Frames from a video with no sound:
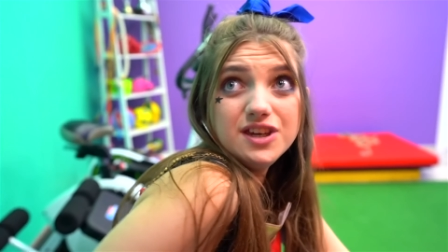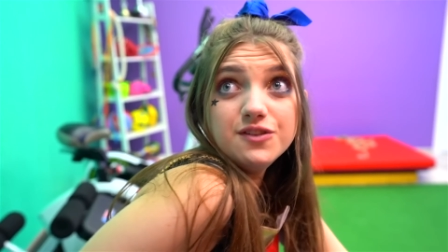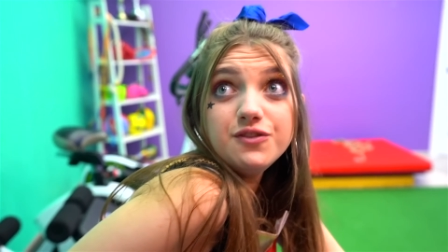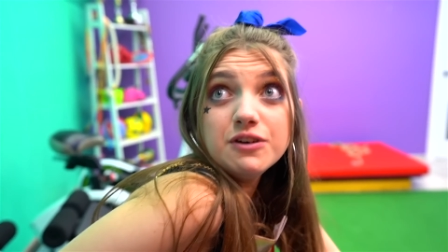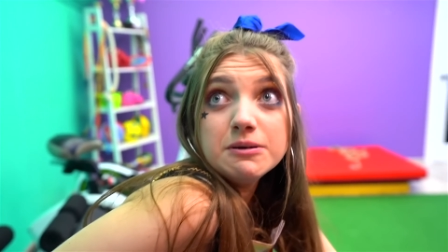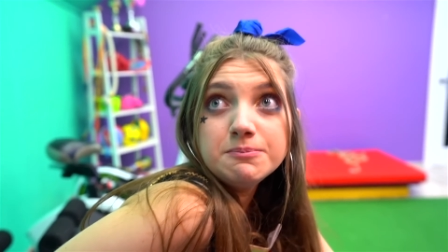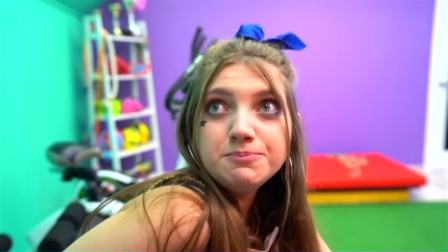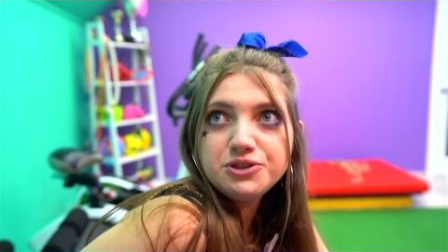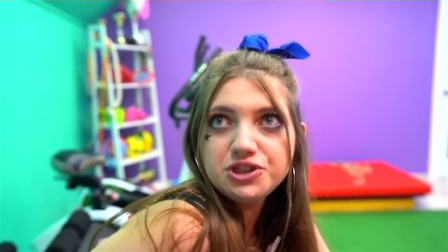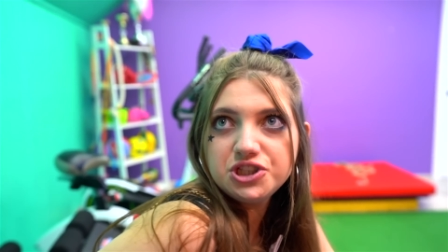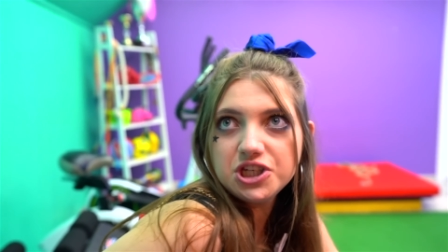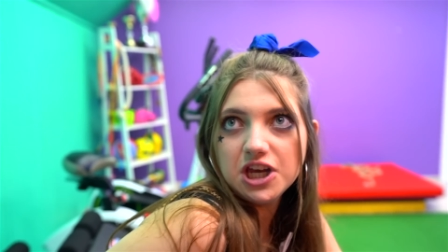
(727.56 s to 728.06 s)

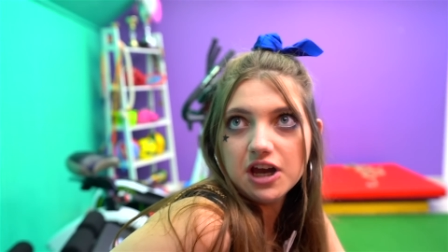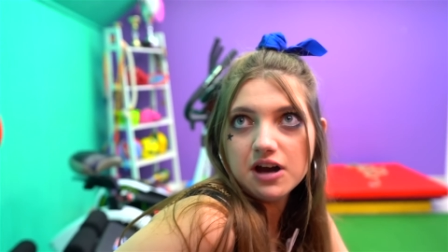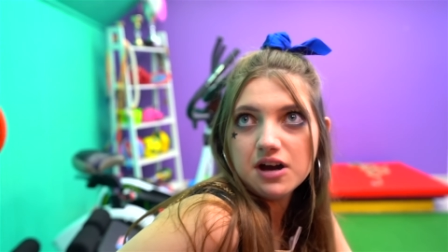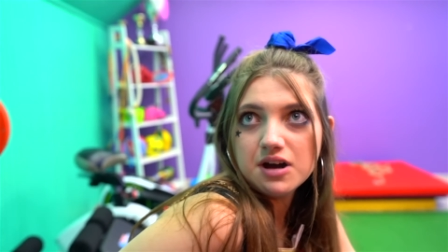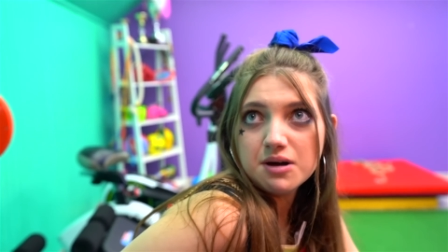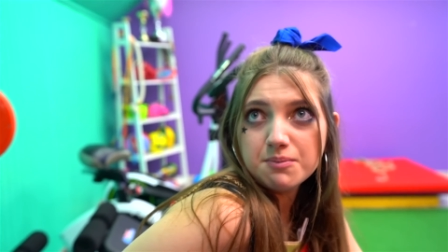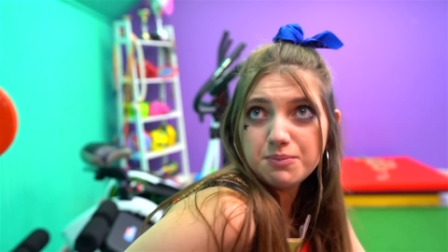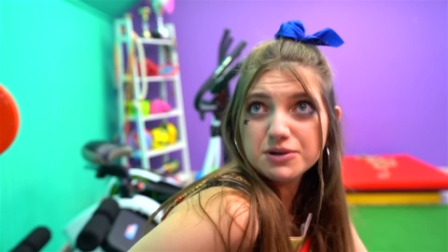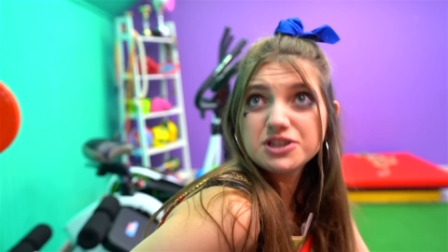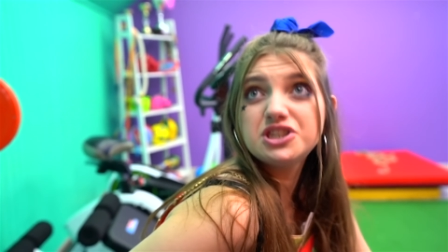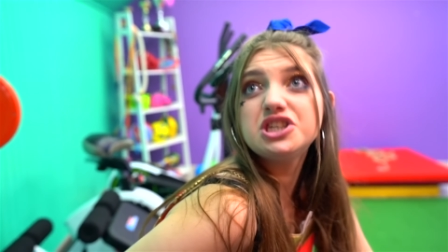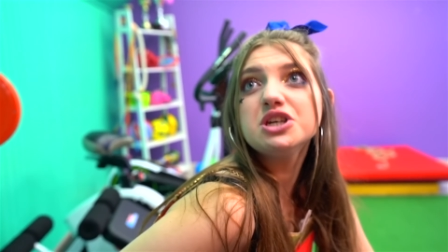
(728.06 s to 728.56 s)

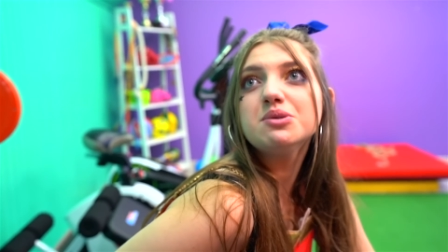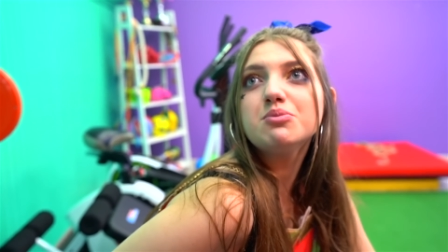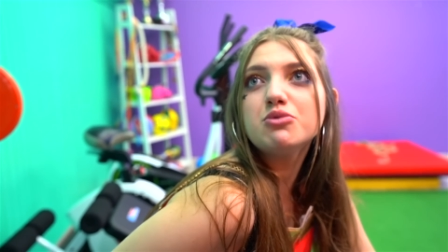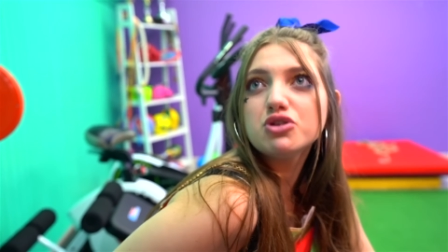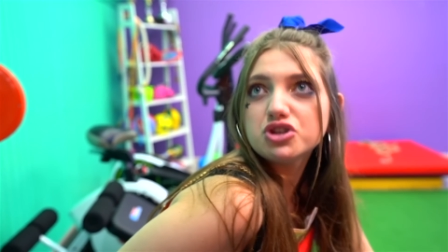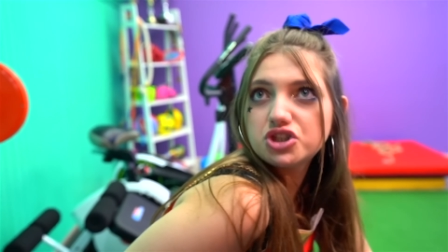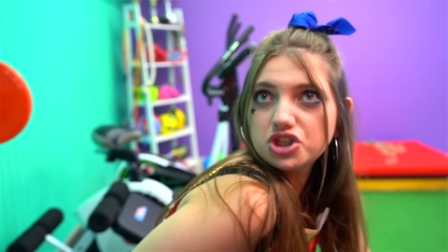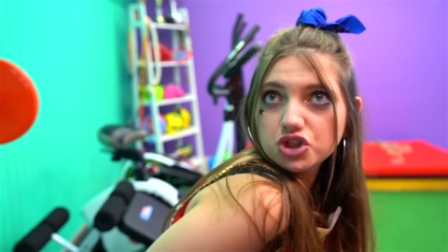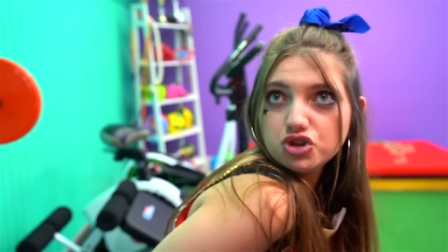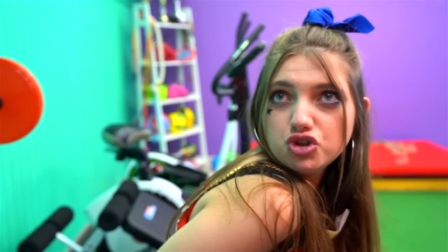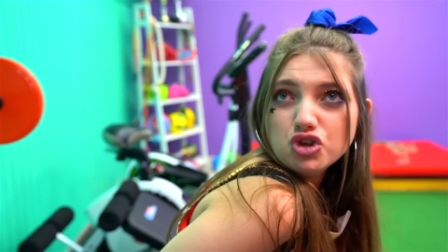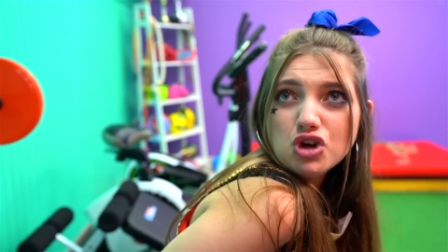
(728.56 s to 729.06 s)
Besides,
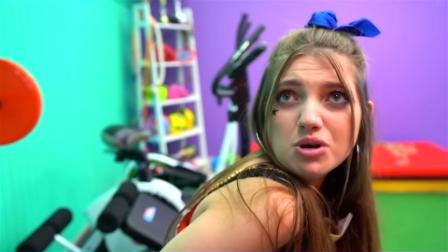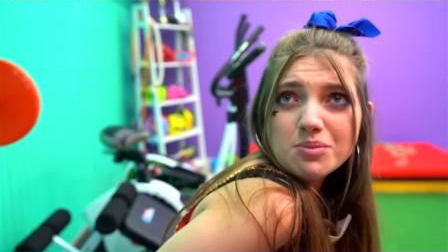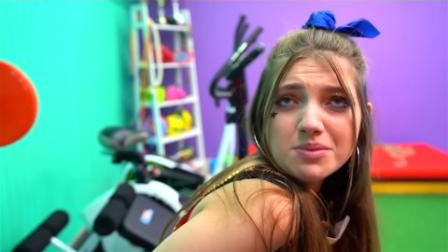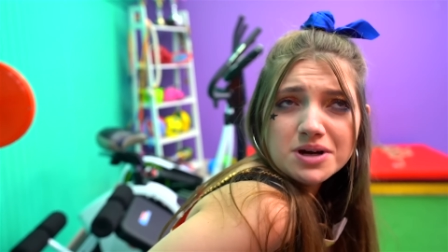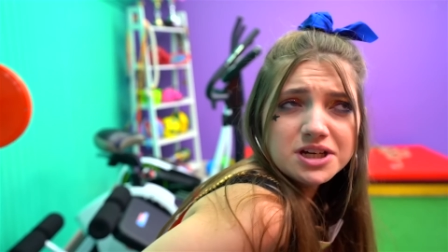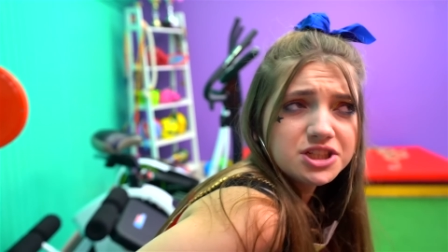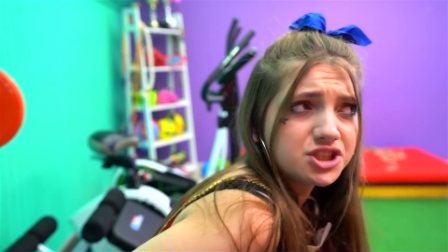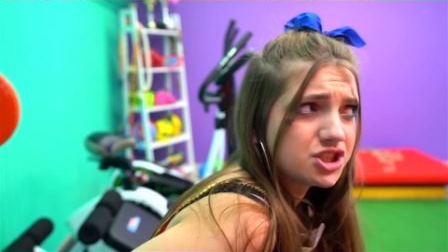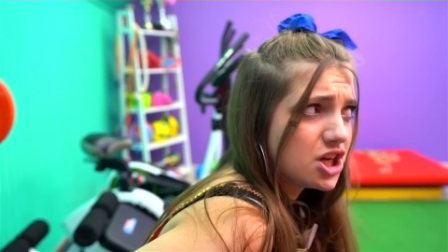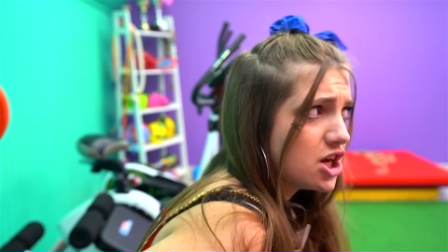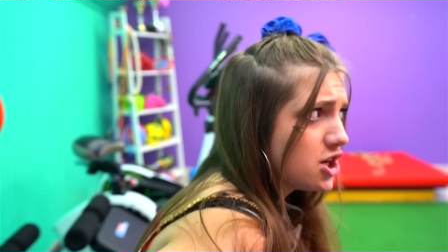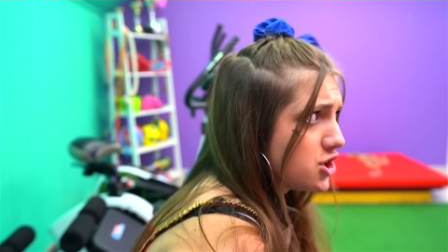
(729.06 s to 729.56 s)
why do you
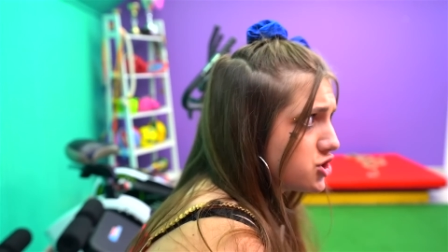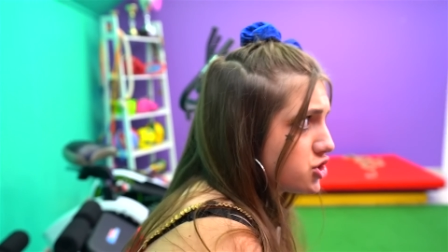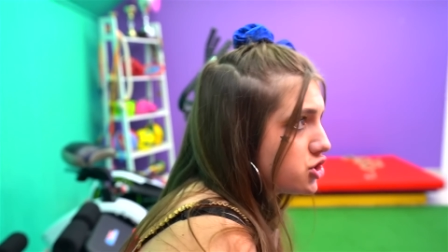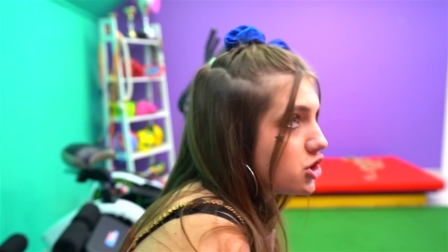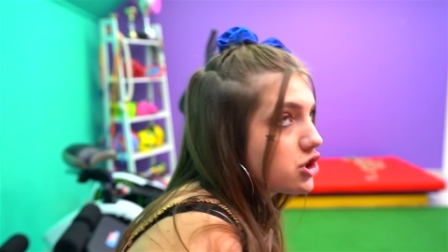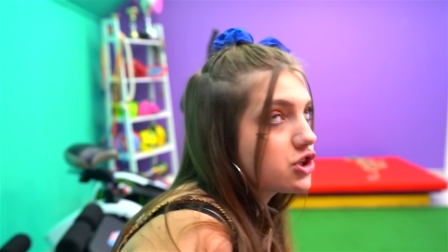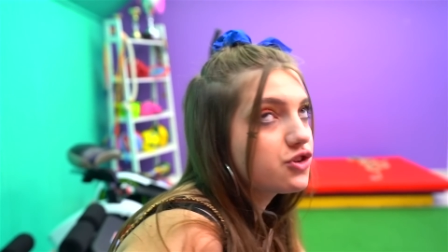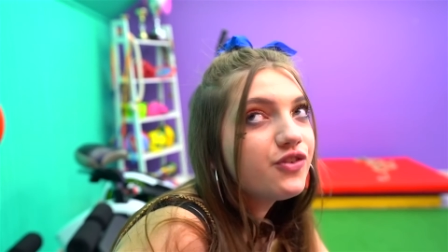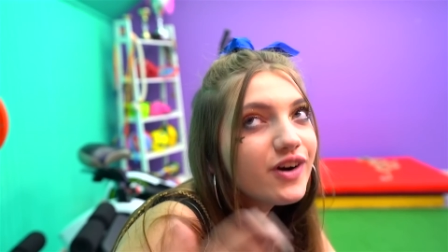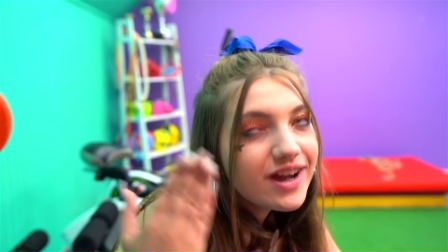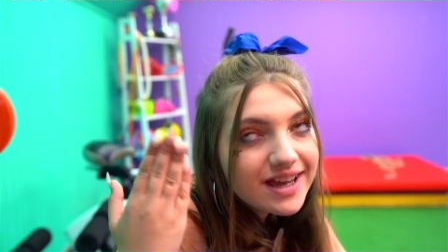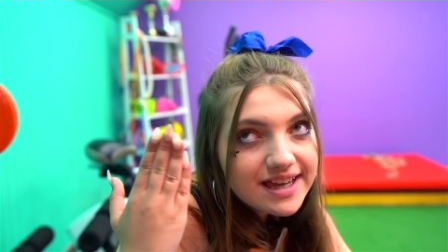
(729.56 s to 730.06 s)
think you can